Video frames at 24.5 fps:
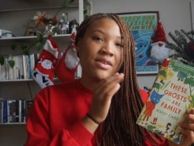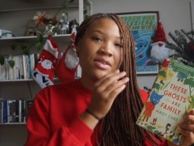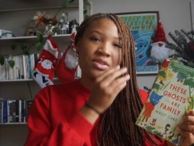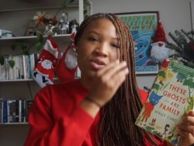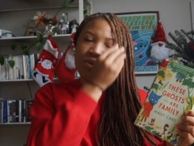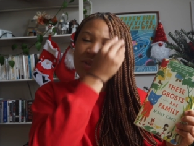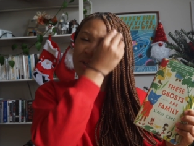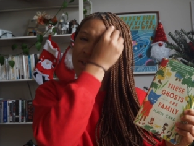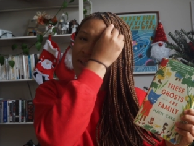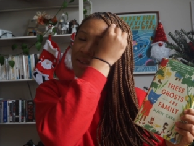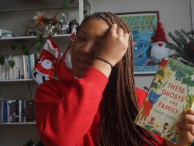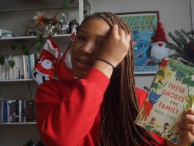And
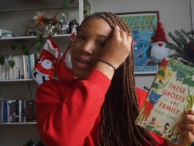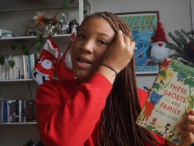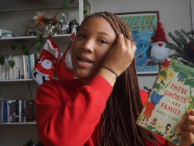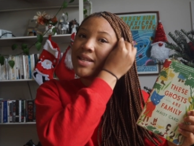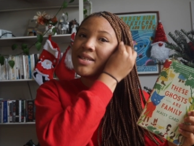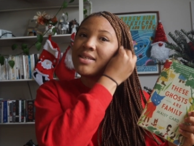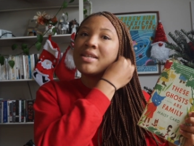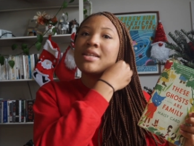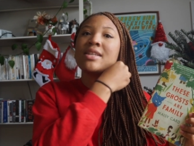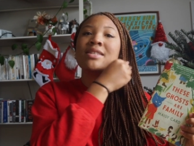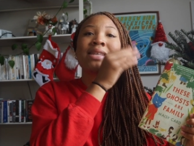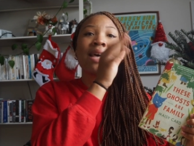so
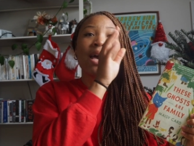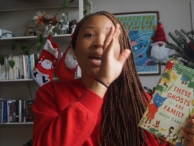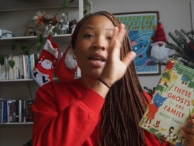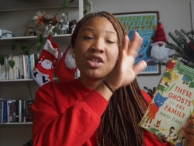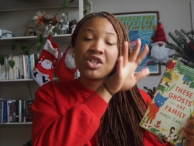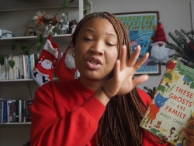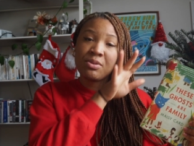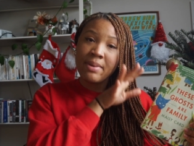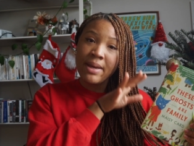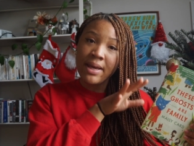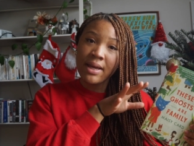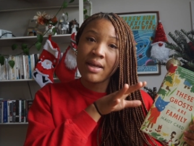it's set in
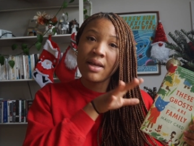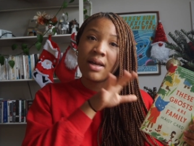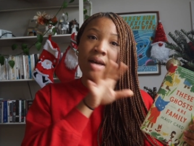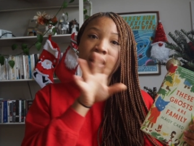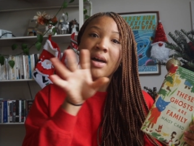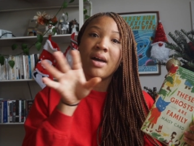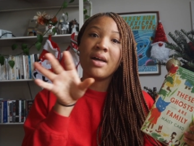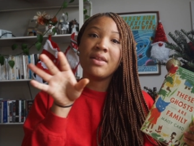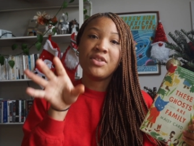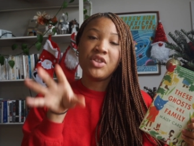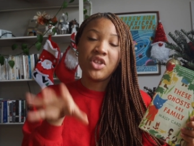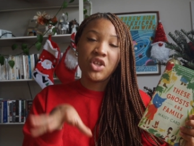
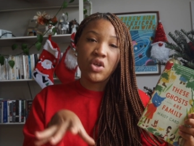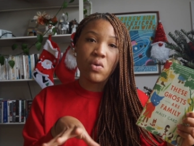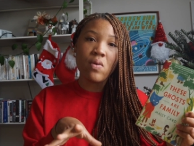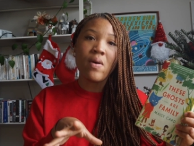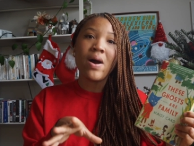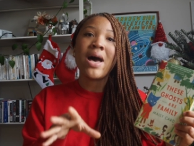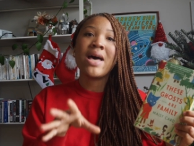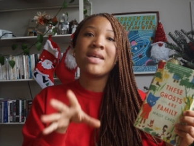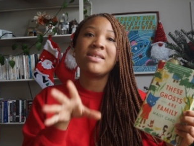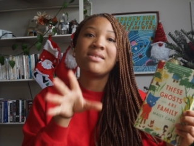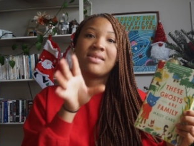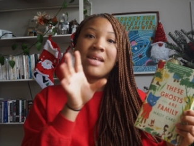Jamaica, the
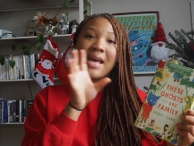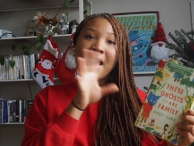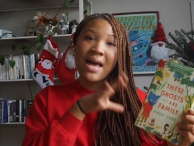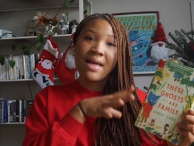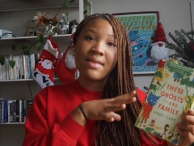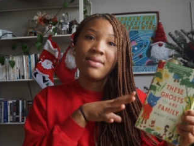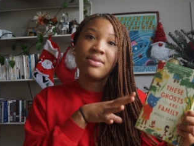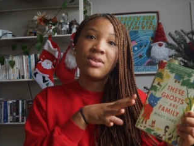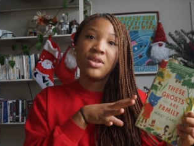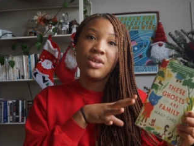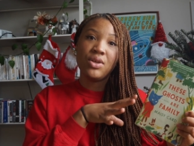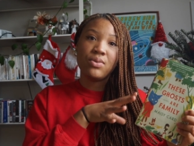US,
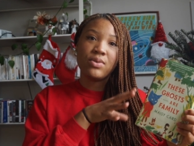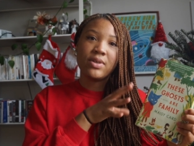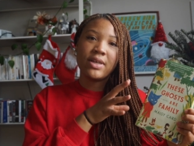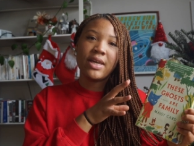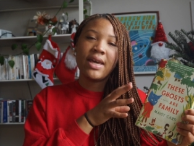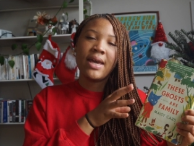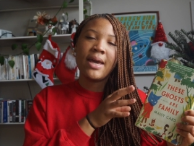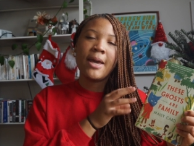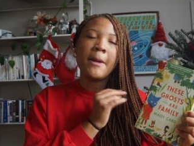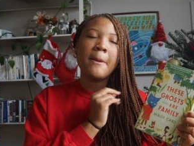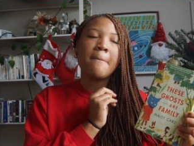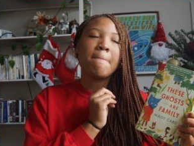and the
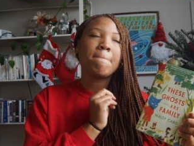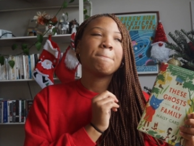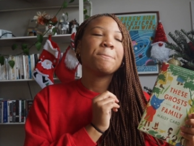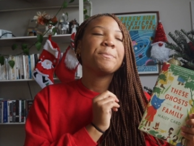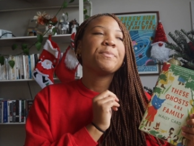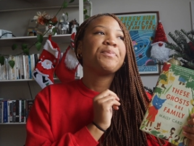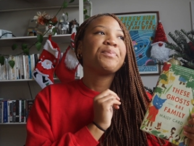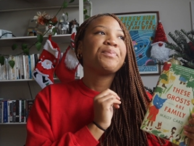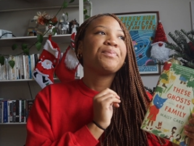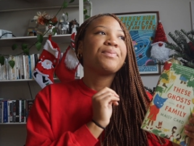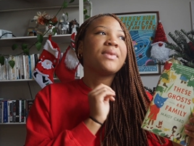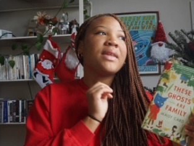UK,
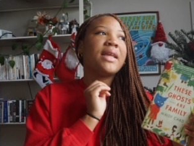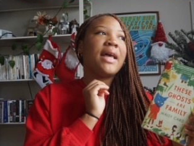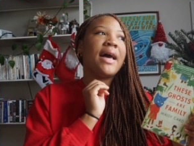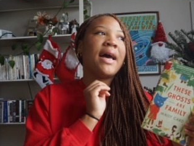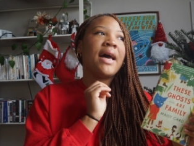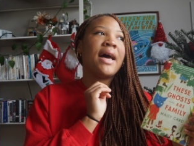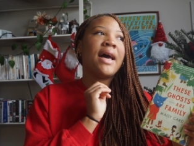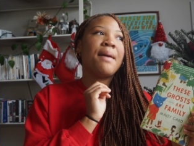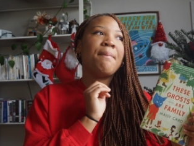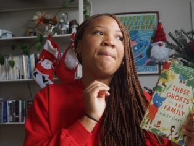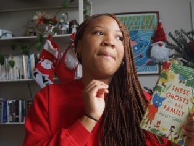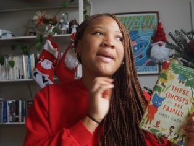
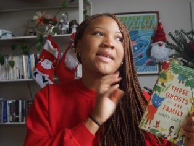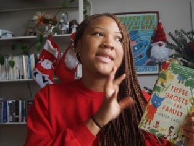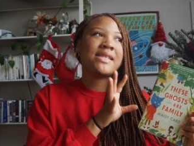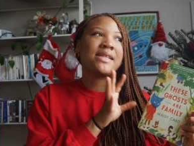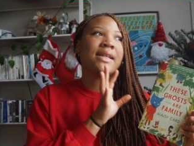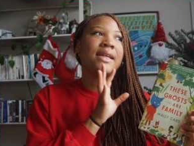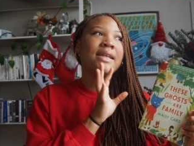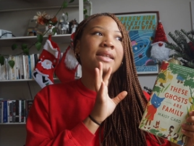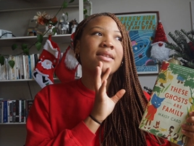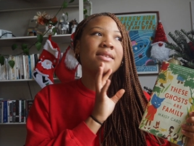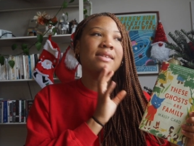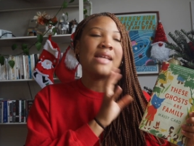and
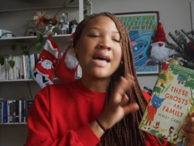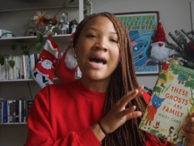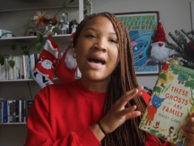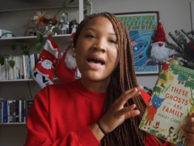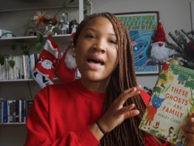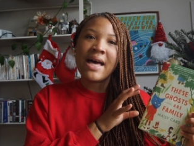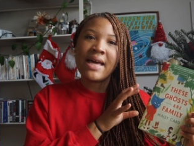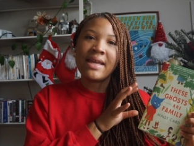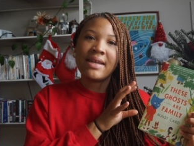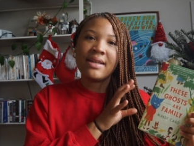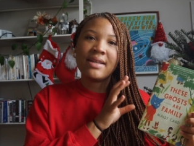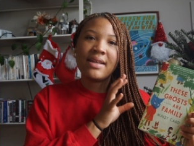basically the
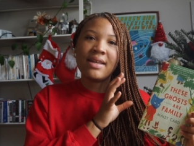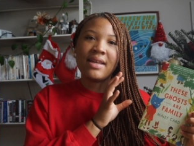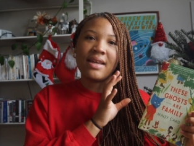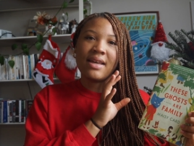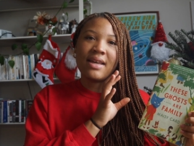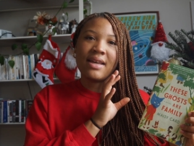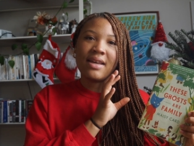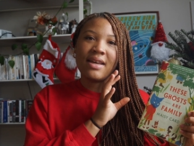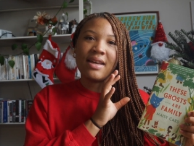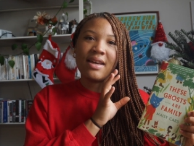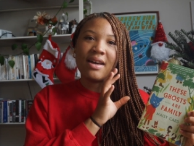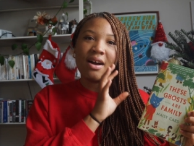dad
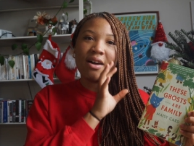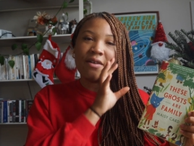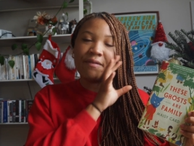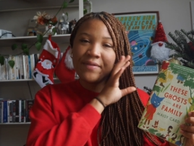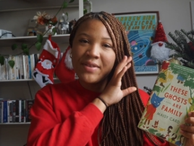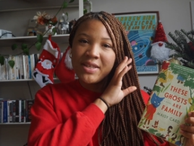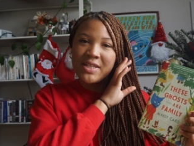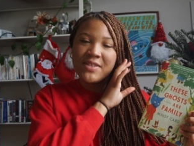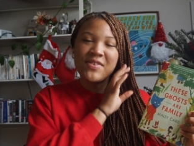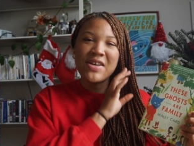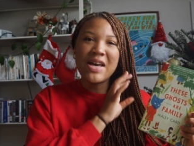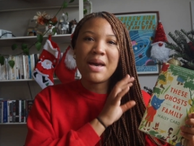of
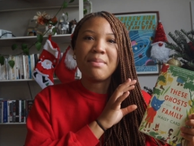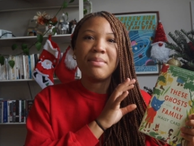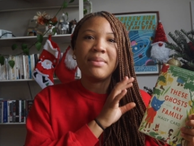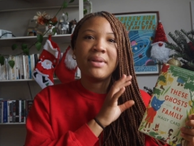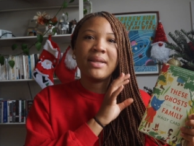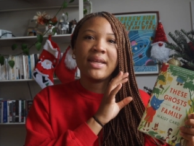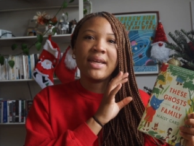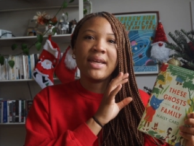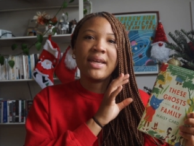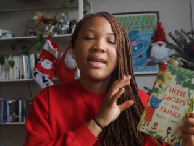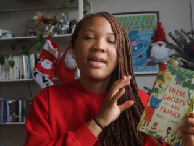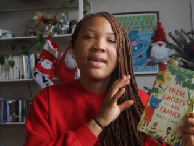this
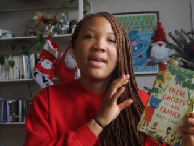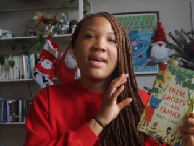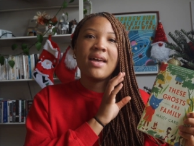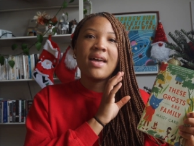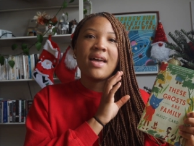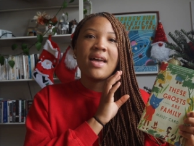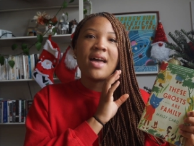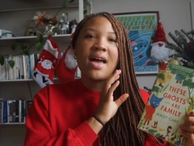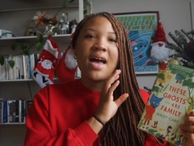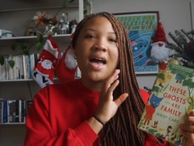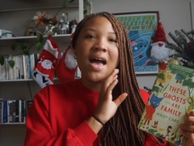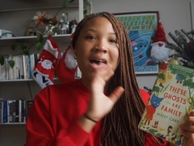family
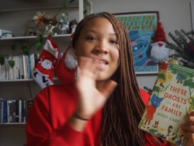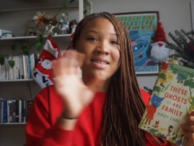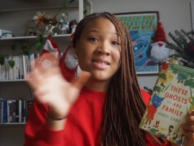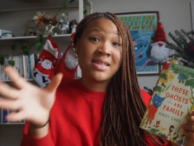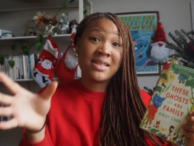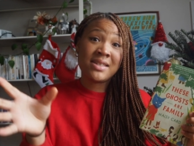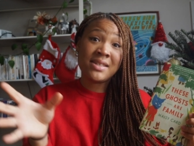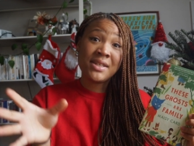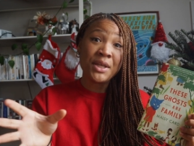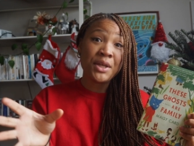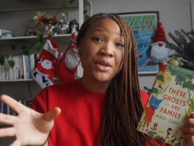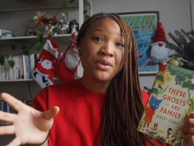has the
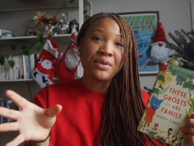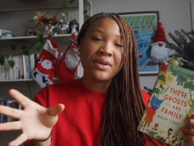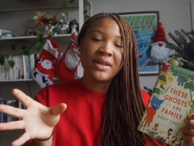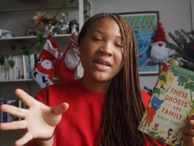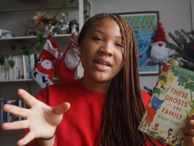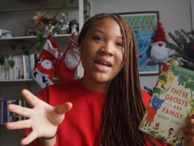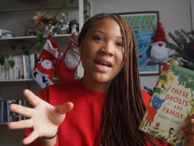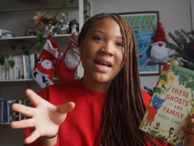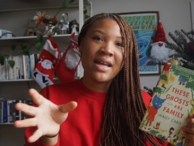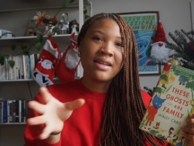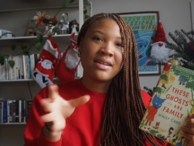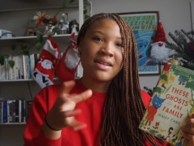
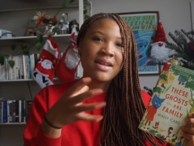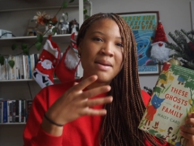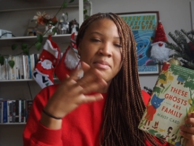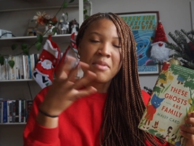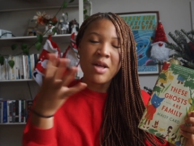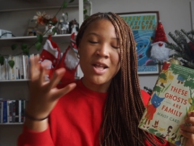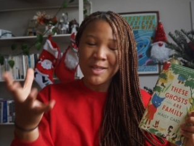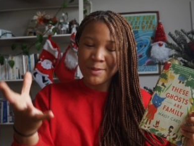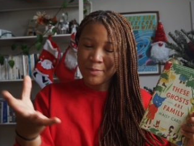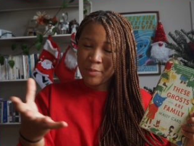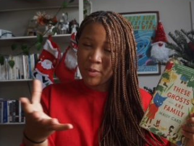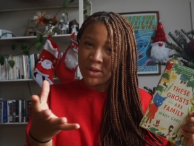secret, and I'm
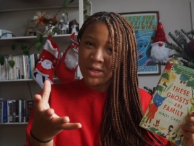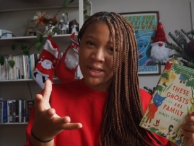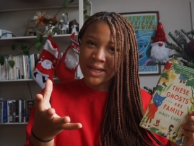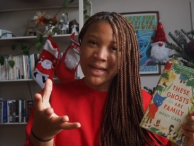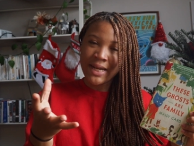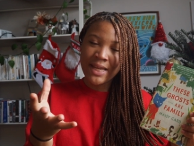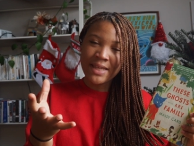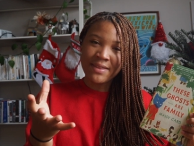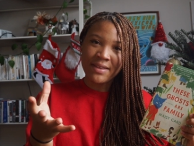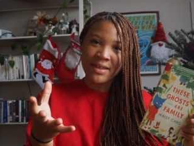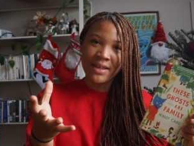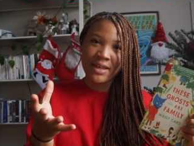not spoiling
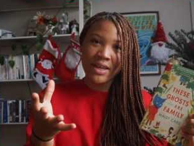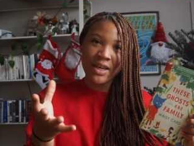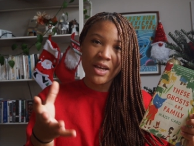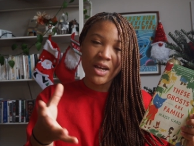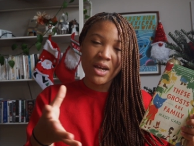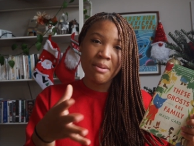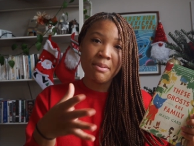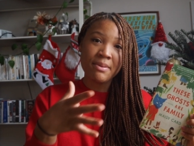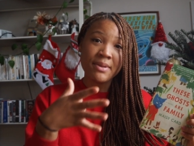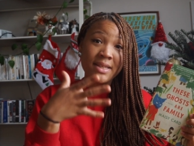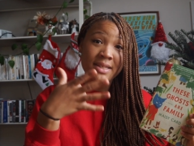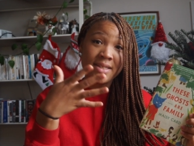anything
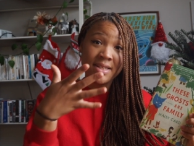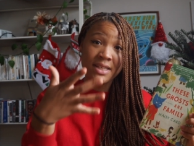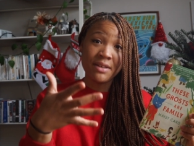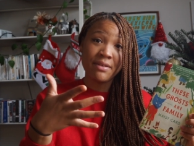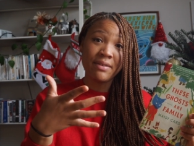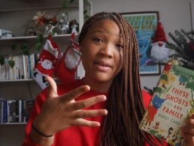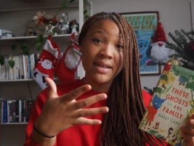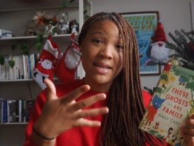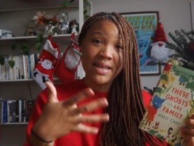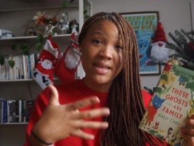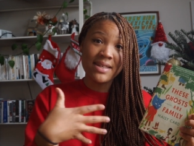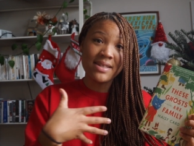here, but the
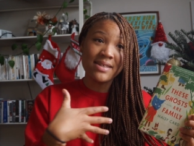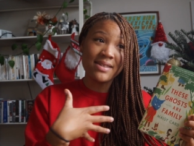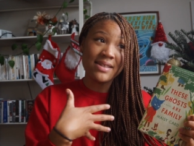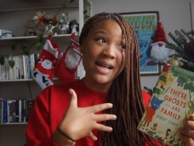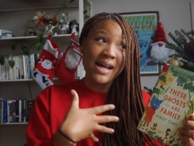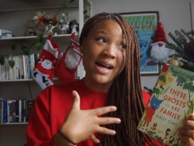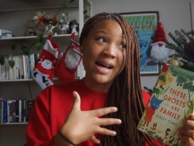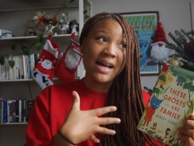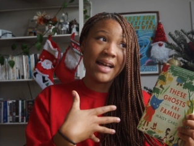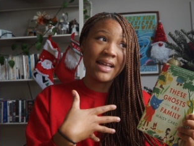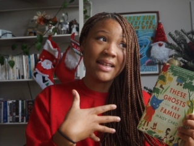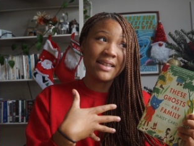secret is
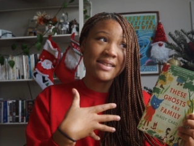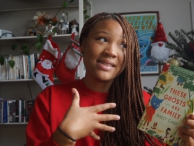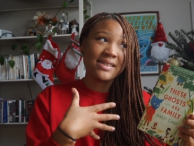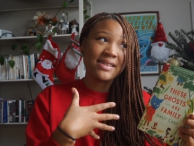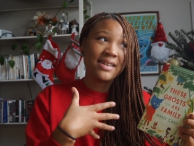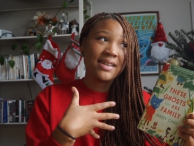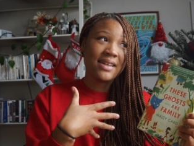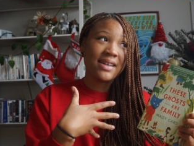that